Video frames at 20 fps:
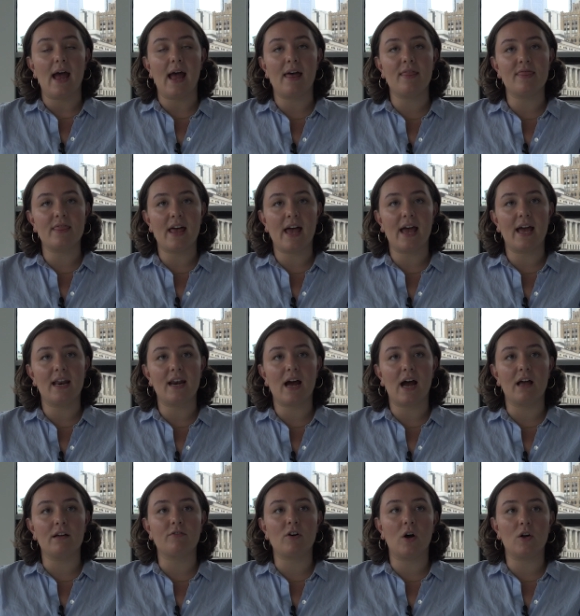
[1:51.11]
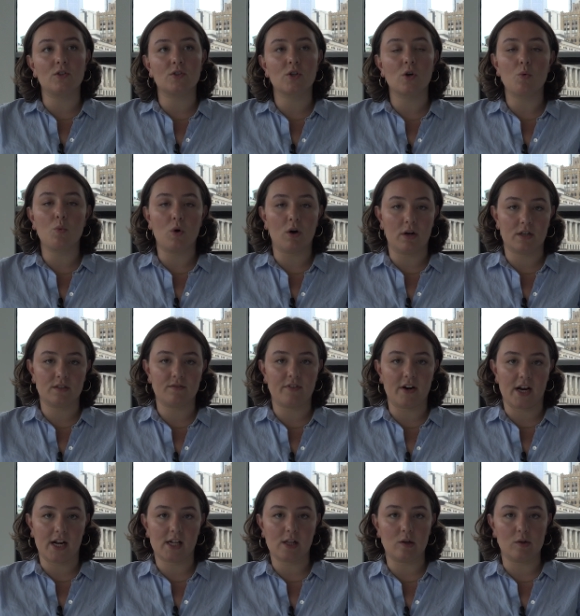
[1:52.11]
and then I've also worked
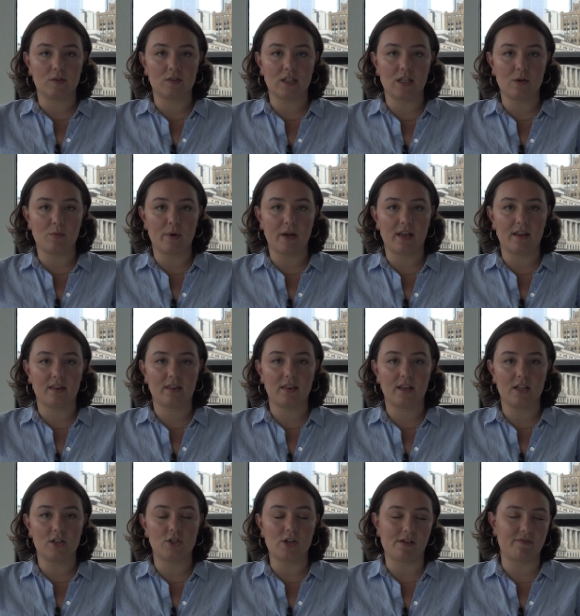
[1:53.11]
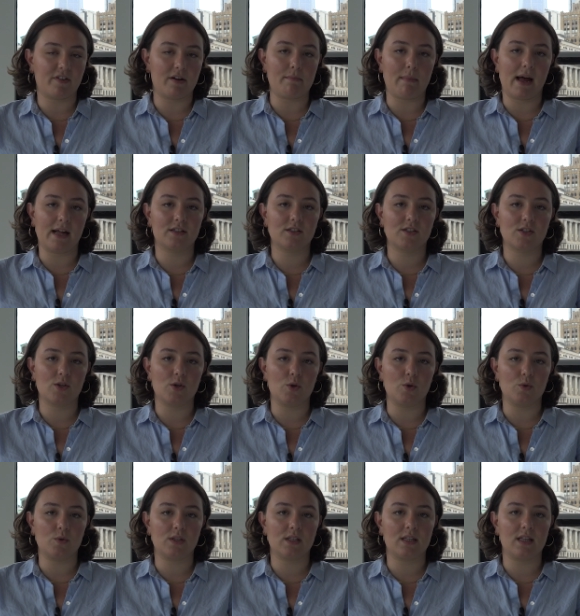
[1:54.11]
very closely with Jeffrey Metz,
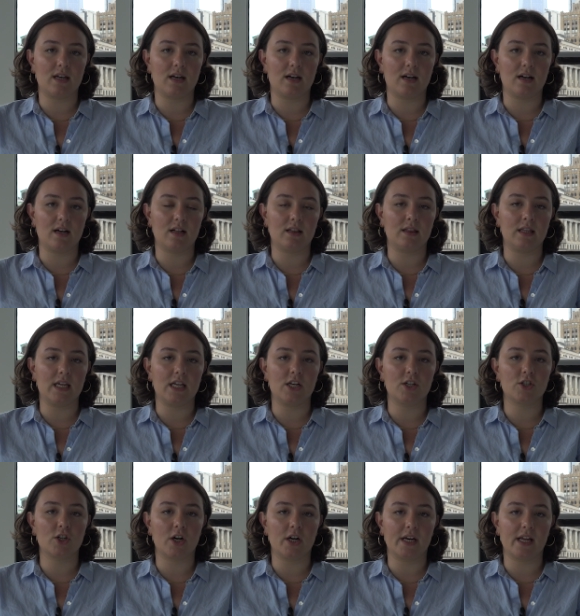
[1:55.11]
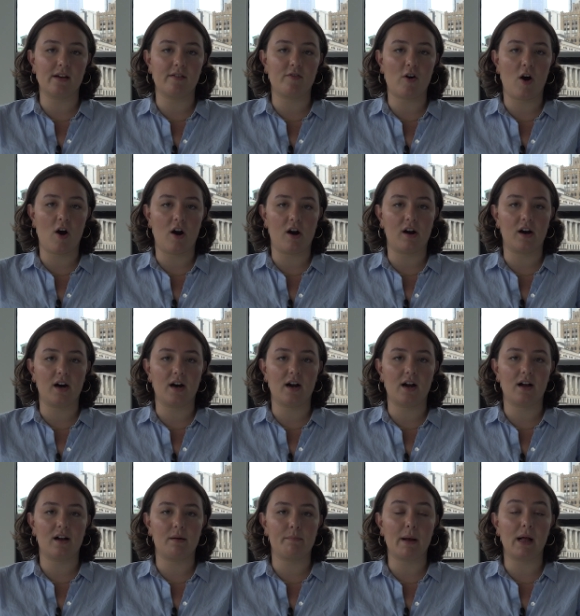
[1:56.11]
who's the lead attorney of
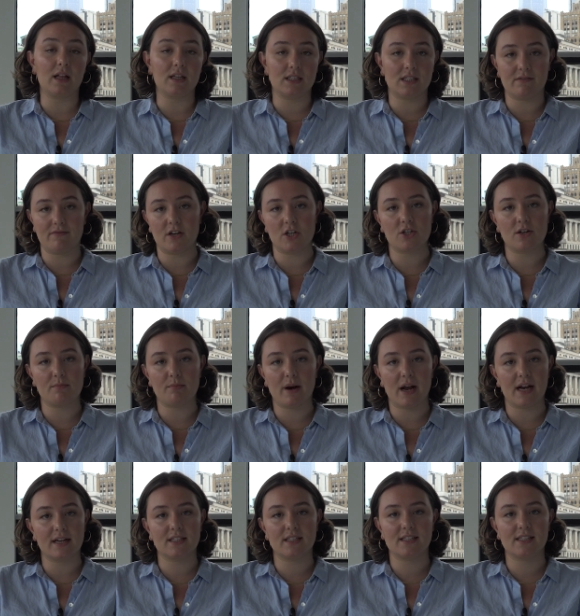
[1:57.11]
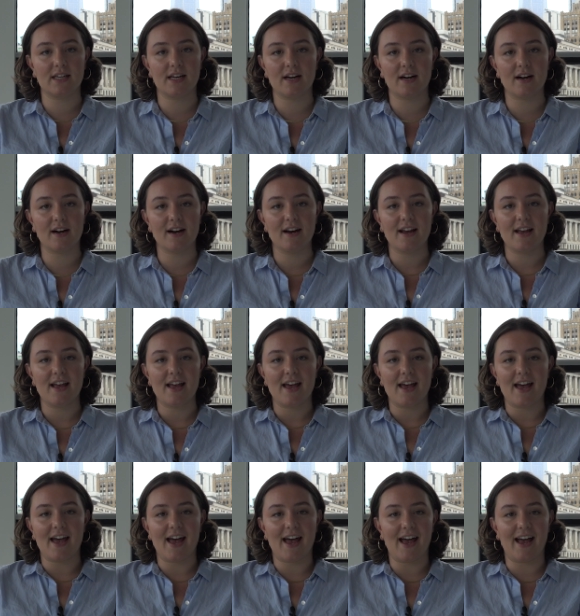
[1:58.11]
our appellate division practice here.
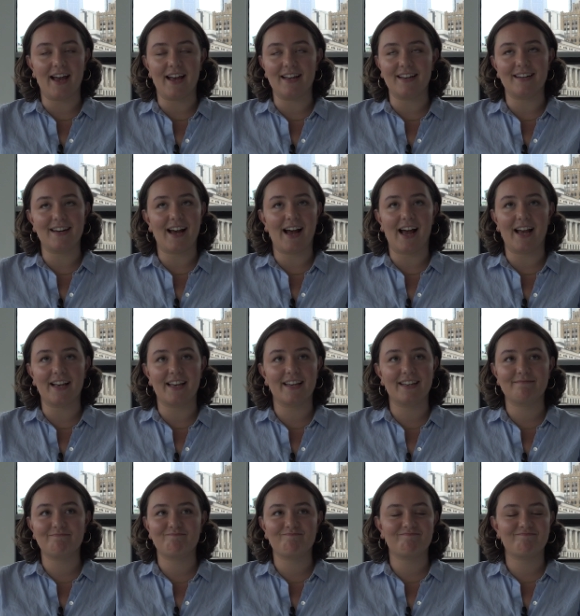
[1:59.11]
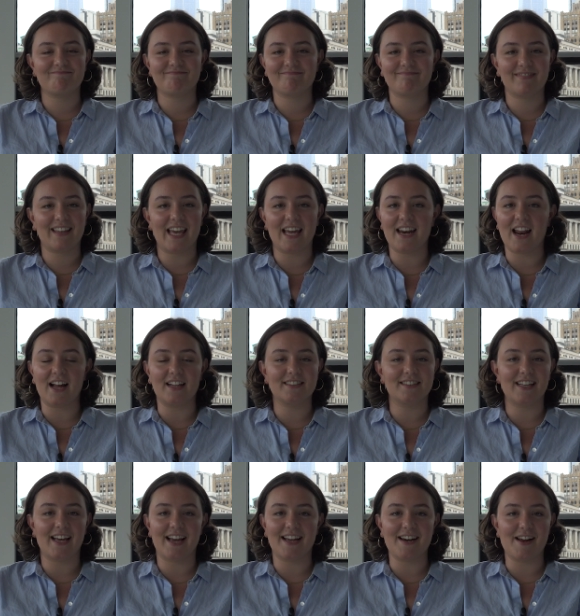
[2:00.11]
And I cannot
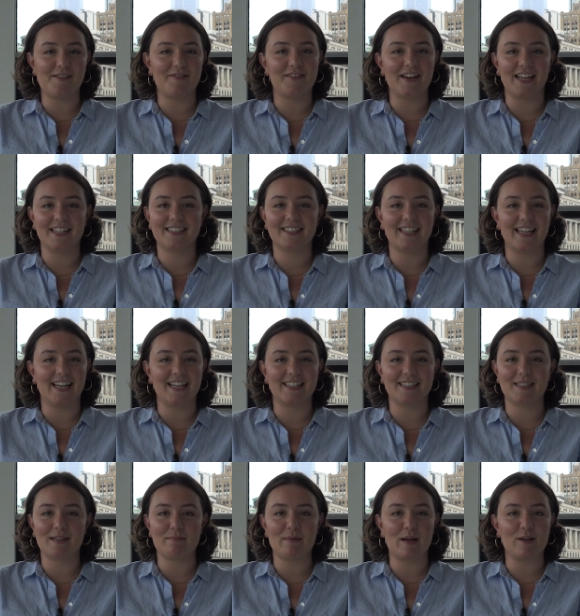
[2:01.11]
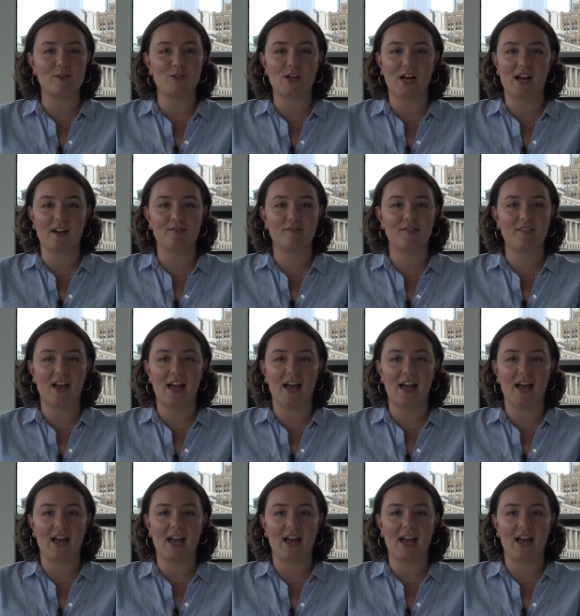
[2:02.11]
say enough nice things about Jeff